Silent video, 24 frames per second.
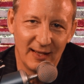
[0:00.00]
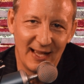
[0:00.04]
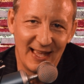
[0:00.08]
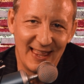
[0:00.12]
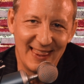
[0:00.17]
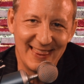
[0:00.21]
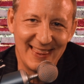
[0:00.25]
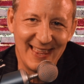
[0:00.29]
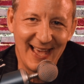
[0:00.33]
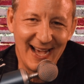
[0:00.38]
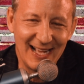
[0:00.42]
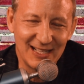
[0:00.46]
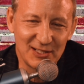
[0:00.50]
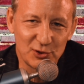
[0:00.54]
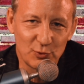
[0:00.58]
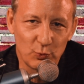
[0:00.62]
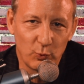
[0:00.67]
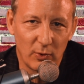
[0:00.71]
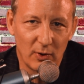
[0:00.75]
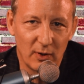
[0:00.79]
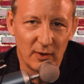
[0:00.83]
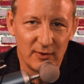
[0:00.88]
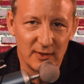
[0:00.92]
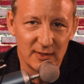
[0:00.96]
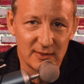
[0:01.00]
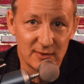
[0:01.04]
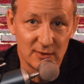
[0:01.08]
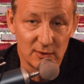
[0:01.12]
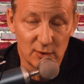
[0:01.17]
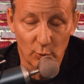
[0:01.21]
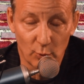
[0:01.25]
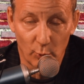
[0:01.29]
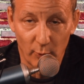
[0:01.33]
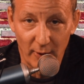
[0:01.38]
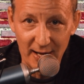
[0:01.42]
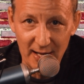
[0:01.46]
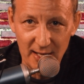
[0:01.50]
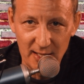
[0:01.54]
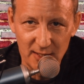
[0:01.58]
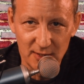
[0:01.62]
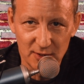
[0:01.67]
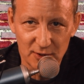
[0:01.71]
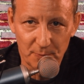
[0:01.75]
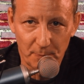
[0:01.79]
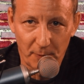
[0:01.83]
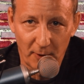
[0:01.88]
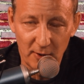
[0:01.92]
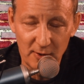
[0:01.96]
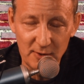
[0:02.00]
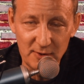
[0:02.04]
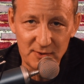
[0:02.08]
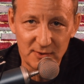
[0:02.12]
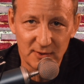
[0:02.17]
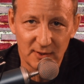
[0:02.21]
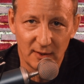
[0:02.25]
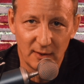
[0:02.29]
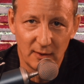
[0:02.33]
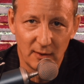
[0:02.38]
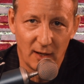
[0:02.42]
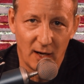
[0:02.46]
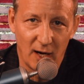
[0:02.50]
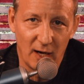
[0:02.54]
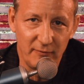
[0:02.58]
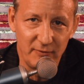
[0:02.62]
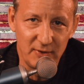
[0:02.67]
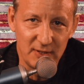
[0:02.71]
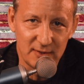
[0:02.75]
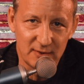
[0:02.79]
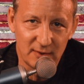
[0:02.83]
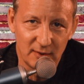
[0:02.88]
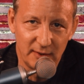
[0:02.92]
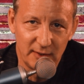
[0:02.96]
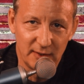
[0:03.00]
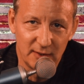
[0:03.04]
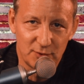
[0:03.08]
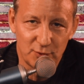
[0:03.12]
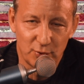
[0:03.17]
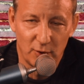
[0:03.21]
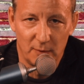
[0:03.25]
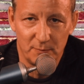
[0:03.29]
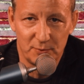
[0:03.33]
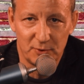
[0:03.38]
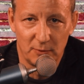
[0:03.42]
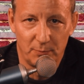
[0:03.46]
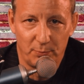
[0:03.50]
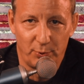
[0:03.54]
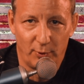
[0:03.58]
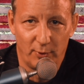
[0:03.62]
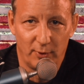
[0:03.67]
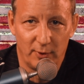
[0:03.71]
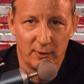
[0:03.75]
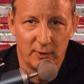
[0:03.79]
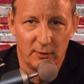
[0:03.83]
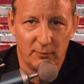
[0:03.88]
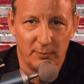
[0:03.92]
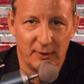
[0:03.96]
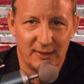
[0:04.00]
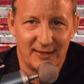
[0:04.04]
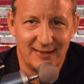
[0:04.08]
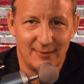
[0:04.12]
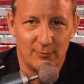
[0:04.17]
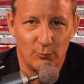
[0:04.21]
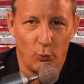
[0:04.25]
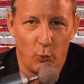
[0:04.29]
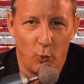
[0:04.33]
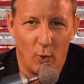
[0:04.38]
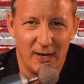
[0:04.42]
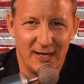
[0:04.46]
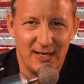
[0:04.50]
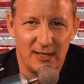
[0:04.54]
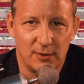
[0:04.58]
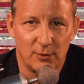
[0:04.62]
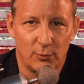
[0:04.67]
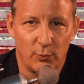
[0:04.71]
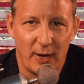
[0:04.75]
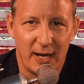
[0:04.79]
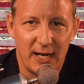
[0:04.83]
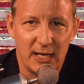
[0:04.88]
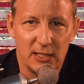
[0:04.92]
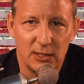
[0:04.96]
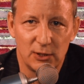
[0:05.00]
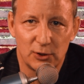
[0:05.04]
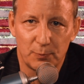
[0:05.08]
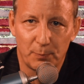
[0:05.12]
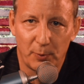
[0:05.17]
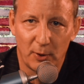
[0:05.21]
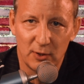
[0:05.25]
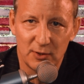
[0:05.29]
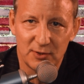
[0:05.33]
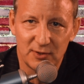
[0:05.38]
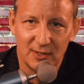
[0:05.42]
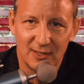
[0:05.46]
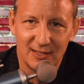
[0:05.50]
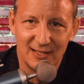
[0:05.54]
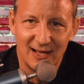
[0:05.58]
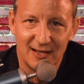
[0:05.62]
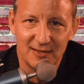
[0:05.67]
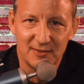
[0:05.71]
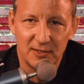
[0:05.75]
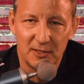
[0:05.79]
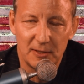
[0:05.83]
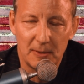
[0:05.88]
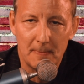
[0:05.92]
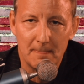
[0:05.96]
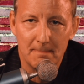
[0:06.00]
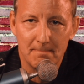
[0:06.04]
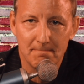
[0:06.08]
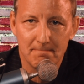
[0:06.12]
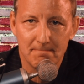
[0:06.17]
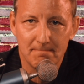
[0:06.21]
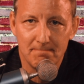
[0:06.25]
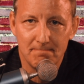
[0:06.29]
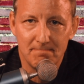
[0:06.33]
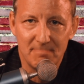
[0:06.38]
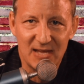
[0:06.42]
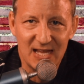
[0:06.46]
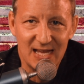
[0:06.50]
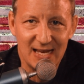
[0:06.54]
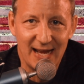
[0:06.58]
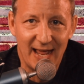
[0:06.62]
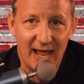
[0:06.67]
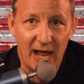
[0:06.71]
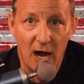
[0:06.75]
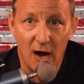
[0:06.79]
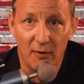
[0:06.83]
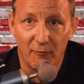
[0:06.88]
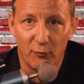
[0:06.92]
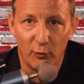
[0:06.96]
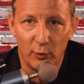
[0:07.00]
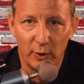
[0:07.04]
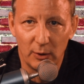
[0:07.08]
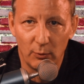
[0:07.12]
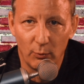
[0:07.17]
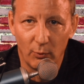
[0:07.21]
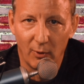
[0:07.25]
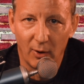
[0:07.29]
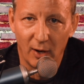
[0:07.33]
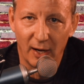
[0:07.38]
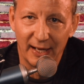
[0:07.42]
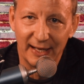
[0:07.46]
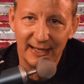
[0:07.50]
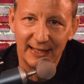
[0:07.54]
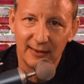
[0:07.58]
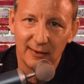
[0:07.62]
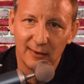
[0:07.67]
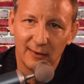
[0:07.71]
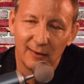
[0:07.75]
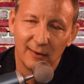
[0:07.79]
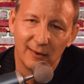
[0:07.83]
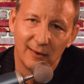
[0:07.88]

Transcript: And that's where this deranged person, obviously a Trump supporter, but one deranged person doesn't mean everyone